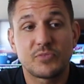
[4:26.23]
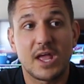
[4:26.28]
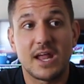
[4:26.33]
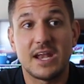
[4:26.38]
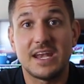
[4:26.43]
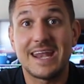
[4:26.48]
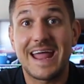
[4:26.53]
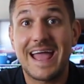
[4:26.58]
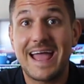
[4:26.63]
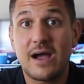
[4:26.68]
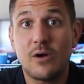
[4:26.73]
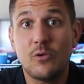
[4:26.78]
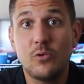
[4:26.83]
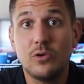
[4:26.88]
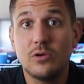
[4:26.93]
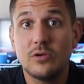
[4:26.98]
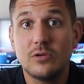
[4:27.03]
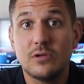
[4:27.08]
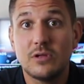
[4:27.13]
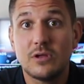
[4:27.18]
And
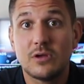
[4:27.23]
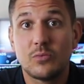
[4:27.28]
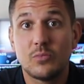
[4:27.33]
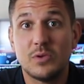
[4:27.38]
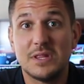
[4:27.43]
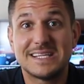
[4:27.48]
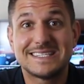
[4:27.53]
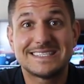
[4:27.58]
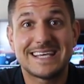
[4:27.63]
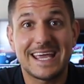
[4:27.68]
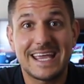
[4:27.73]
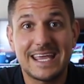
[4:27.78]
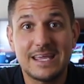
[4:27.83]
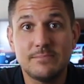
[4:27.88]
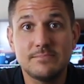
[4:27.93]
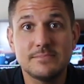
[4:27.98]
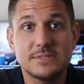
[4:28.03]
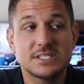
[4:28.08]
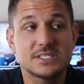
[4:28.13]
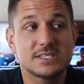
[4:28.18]
now, with
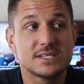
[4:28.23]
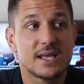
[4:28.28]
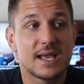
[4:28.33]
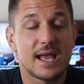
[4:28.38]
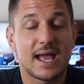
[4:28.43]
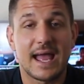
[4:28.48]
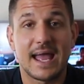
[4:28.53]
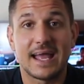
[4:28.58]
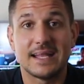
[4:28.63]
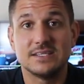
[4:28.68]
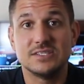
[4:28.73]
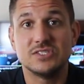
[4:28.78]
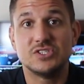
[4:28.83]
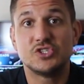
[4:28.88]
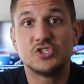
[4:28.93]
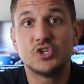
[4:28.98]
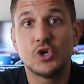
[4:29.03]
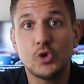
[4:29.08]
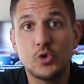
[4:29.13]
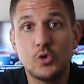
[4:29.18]
Teams and
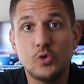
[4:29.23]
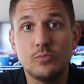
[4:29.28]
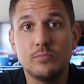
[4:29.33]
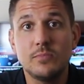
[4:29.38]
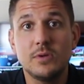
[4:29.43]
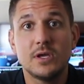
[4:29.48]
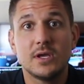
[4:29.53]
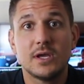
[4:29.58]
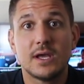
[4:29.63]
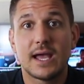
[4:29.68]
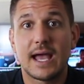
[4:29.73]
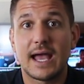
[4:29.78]
Zoom